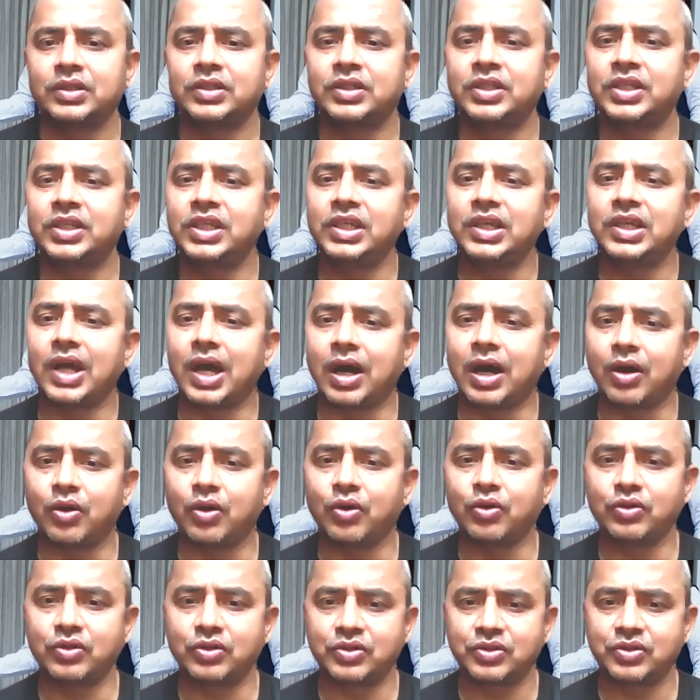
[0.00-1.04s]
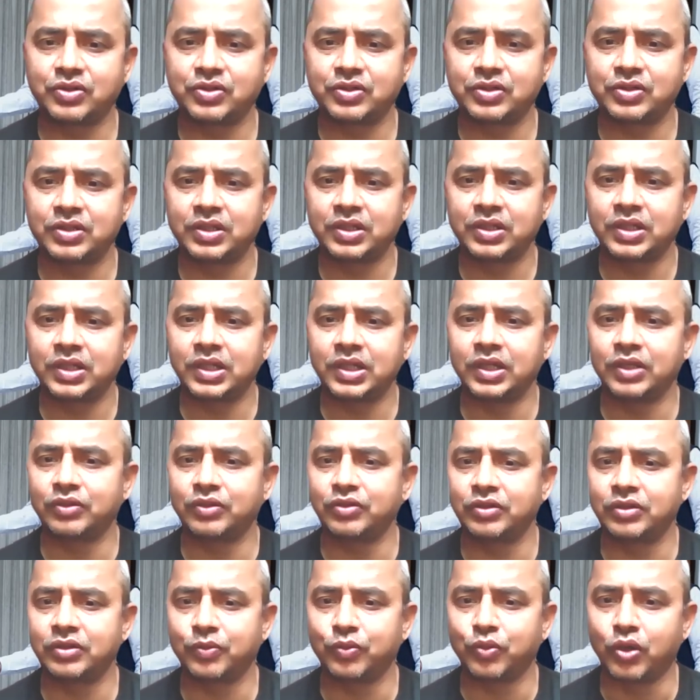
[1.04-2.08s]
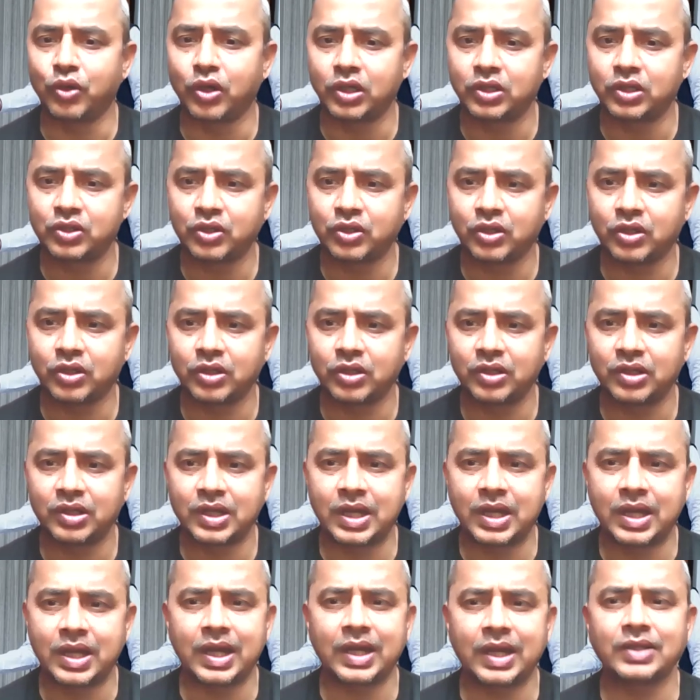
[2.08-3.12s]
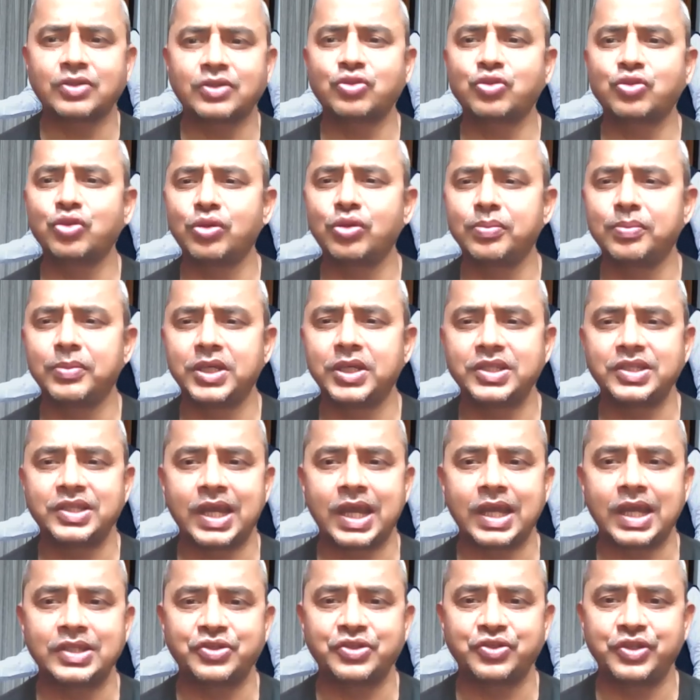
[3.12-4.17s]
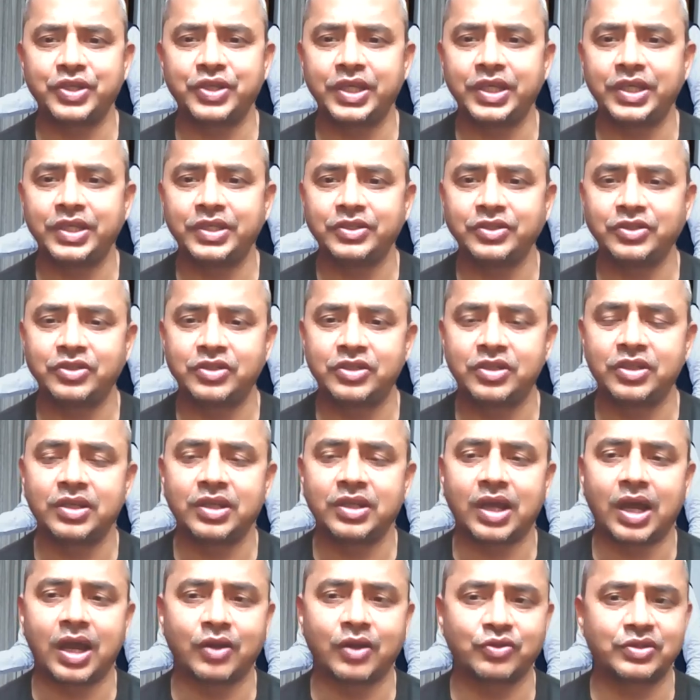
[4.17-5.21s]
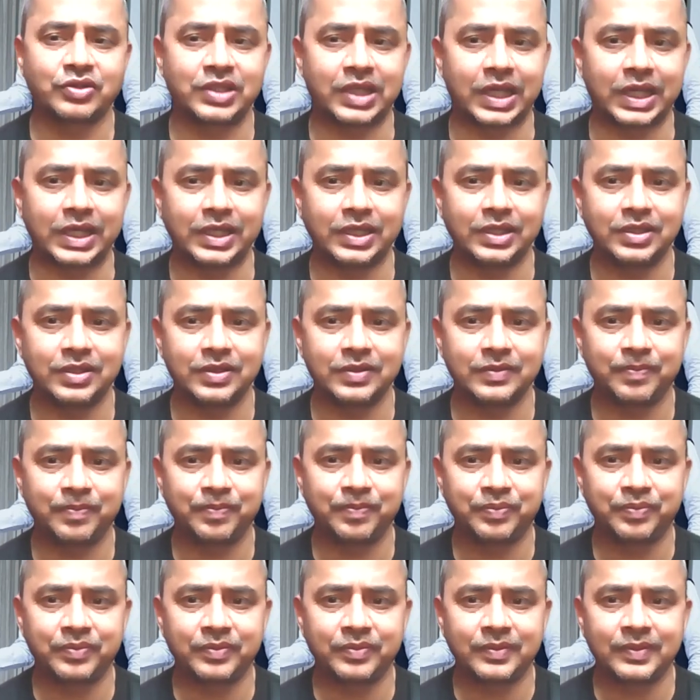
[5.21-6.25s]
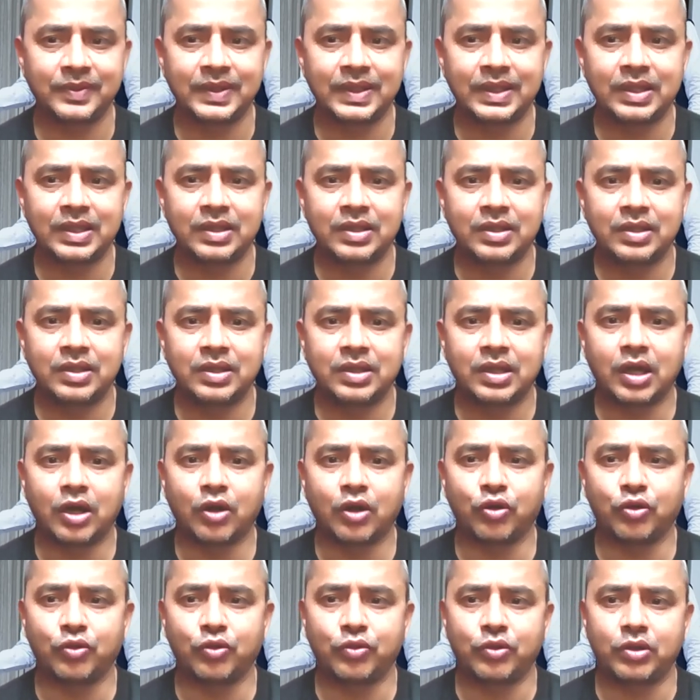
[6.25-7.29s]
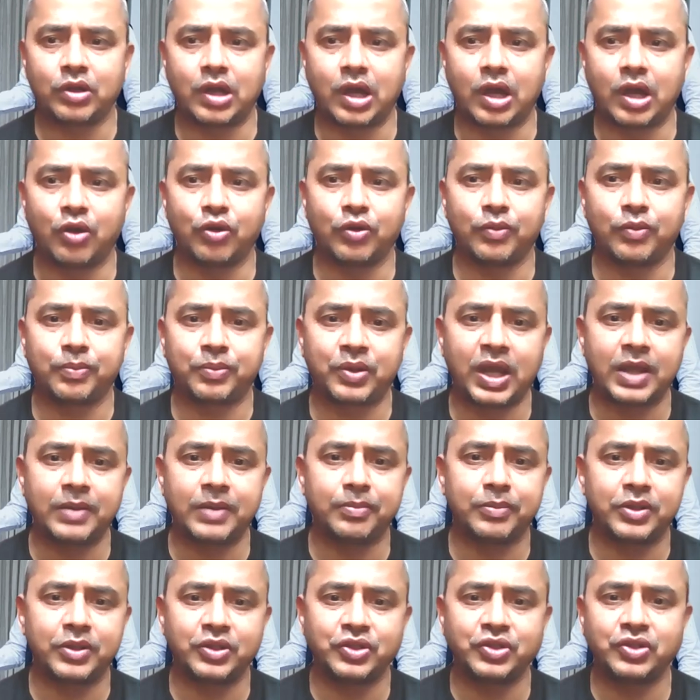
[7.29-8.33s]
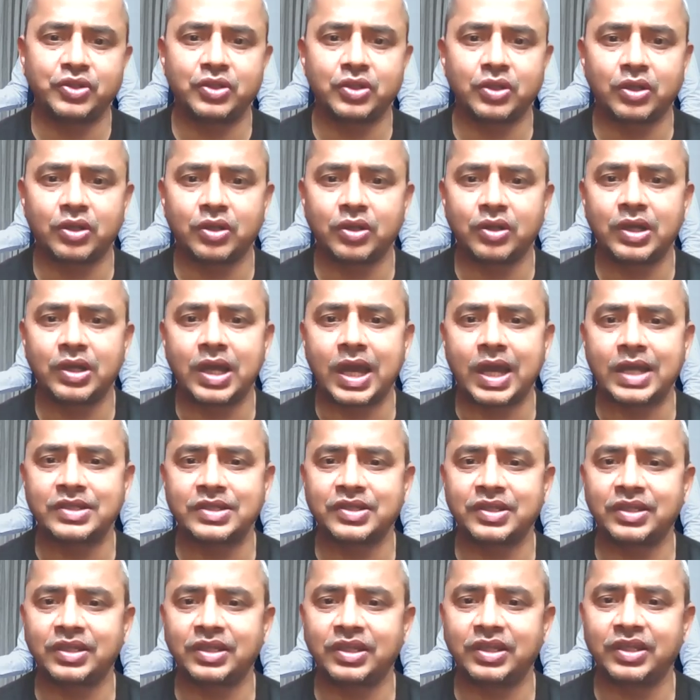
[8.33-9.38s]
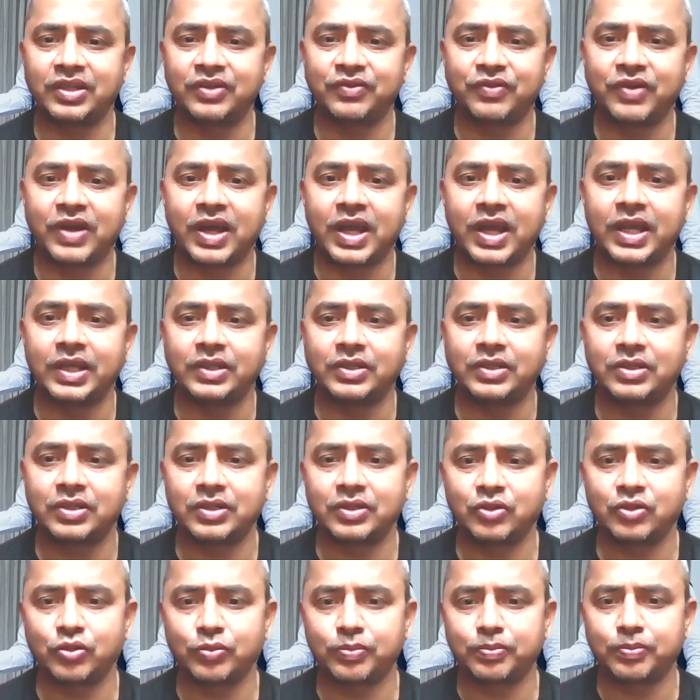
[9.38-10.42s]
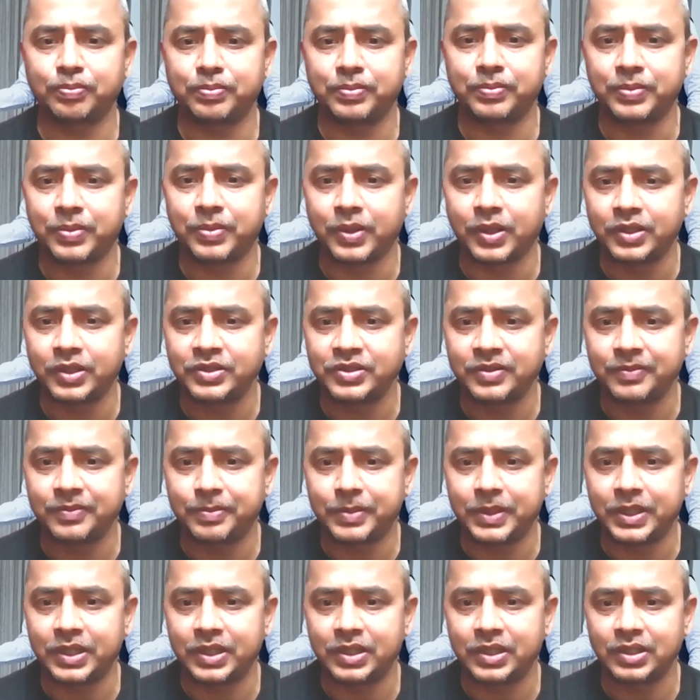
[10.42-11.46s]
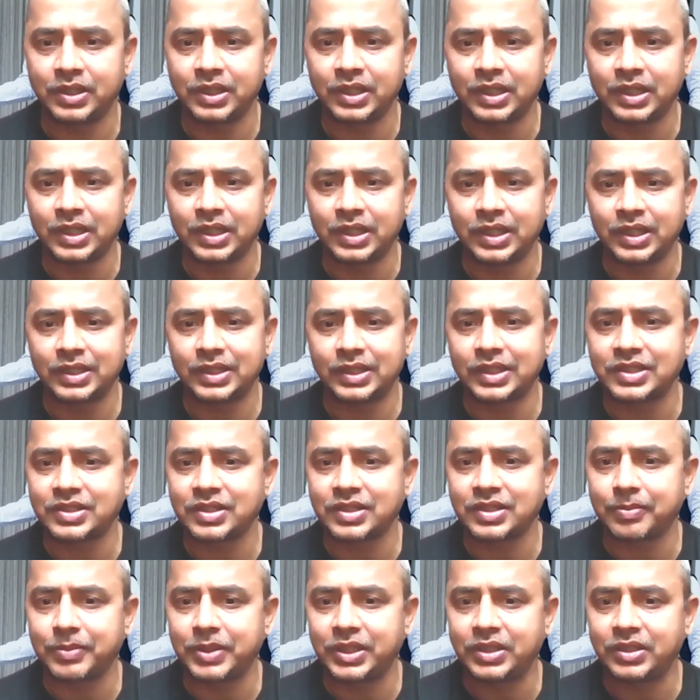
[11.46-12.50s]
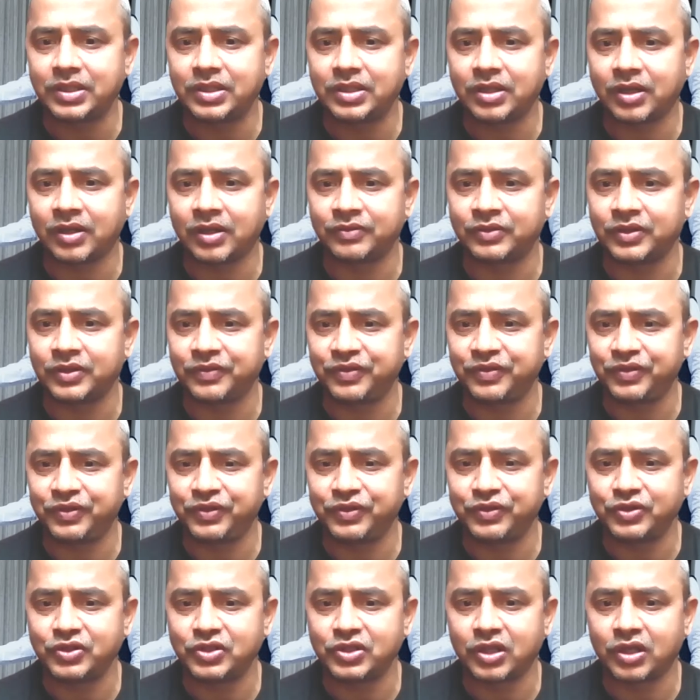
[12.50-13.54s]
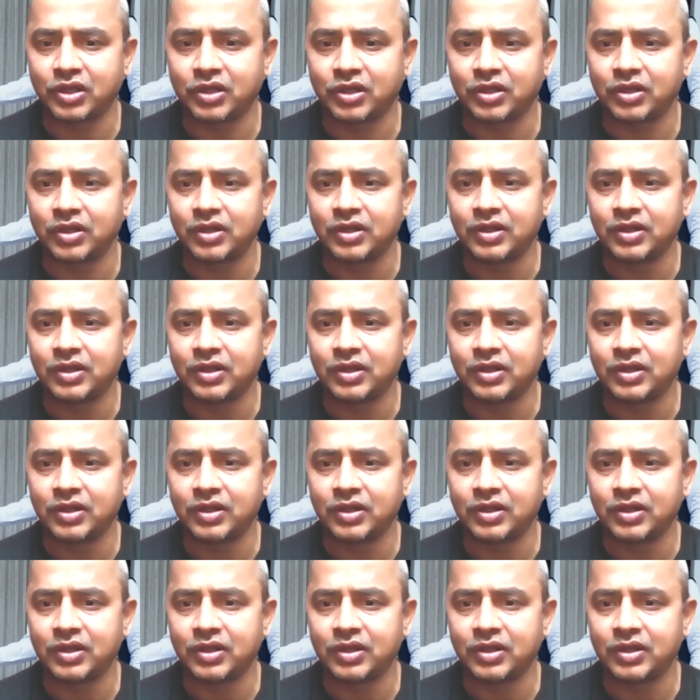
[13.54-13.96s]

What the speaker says: 3 hours into the water, and so much had changed outside. Our Prime Minister has an invite to participate in the summit of the future